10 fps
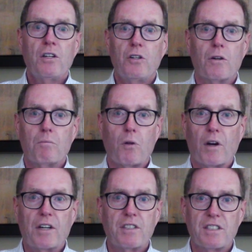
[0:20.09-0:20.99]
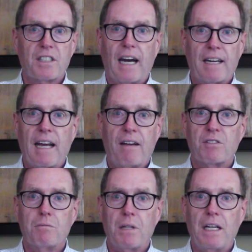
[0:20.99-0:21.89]
your employer does not have
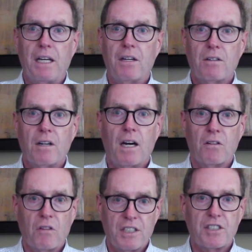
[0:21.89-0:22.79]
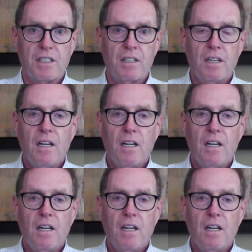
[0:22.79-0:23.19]
to be uh, listed.